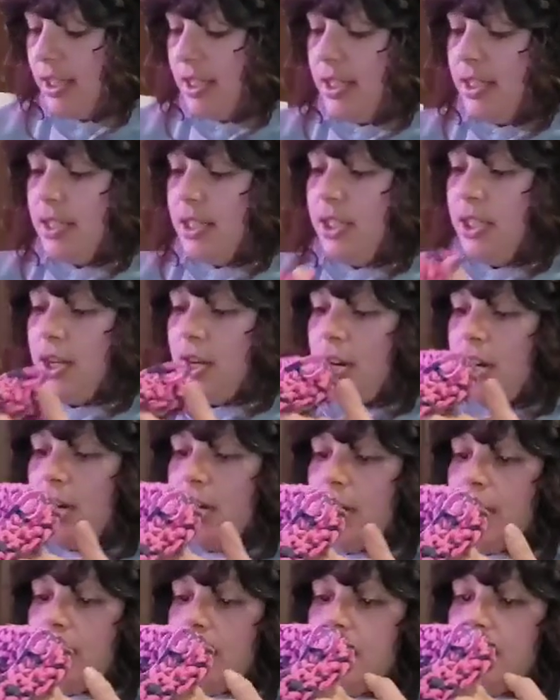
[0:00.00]
this
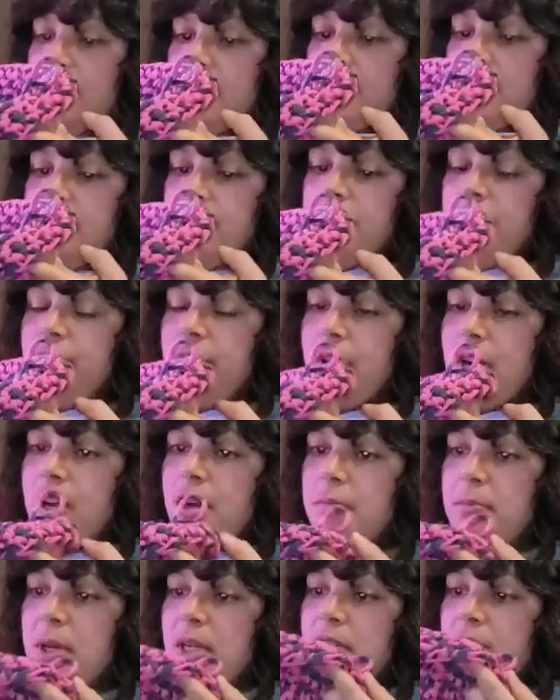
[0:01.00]
yarn
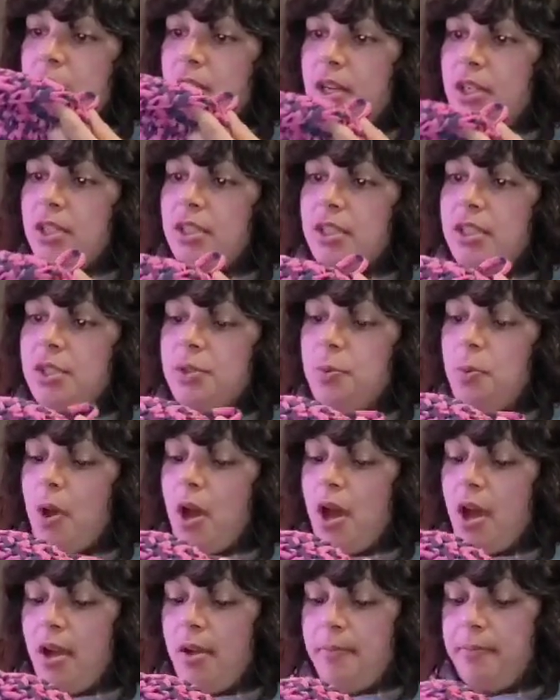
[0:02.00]
from a yarn
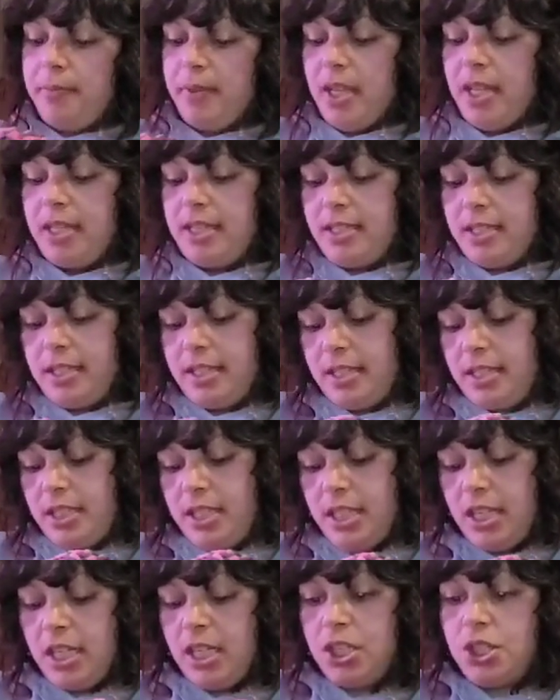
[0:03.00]
swap. It's the
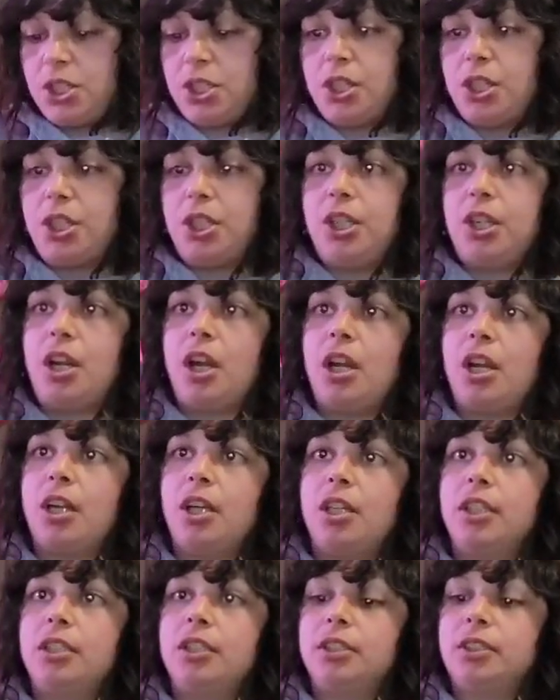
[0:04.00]
t-shirt
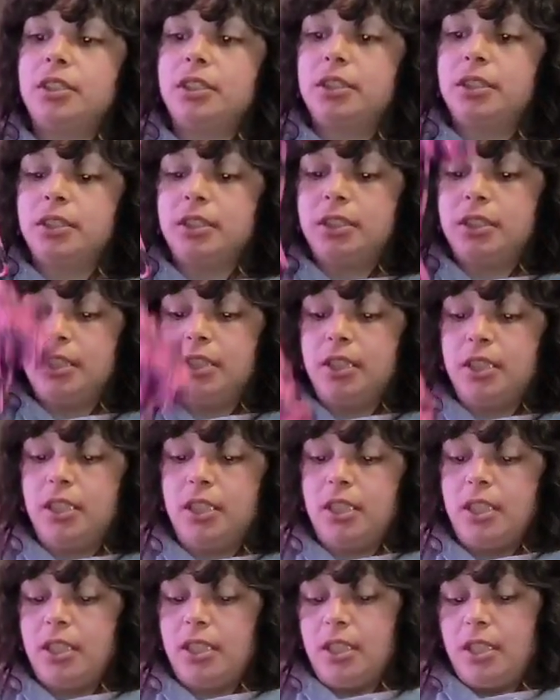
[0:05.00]
yarn.
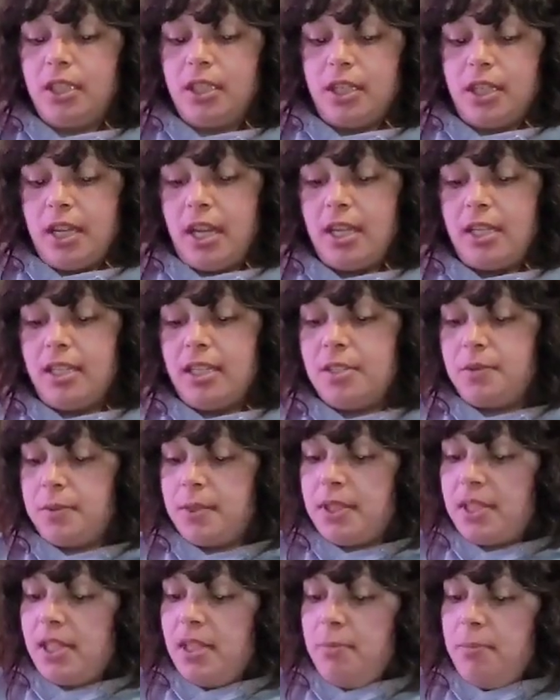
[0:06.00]
And this
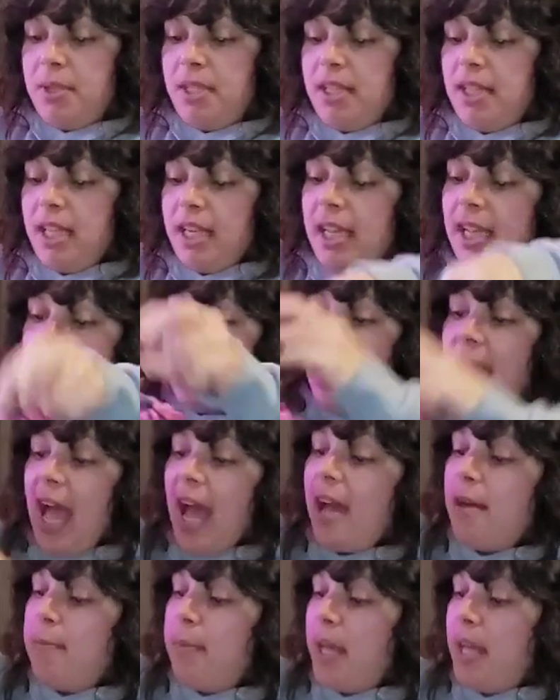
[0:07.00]
was going to be like a
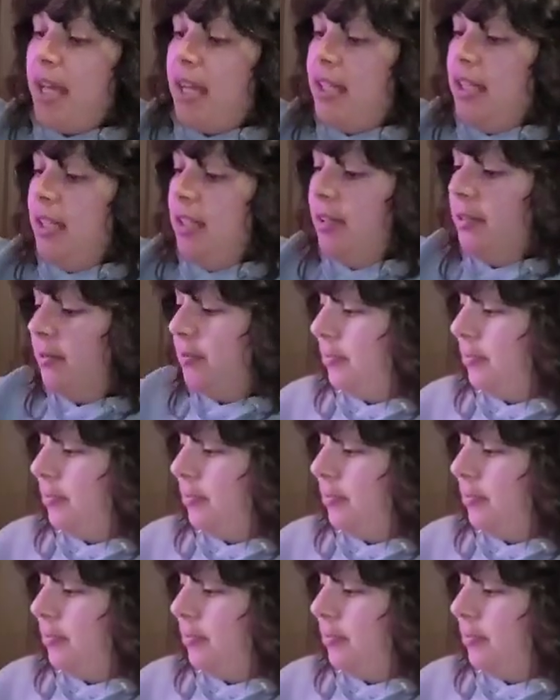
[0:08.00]
cat bed.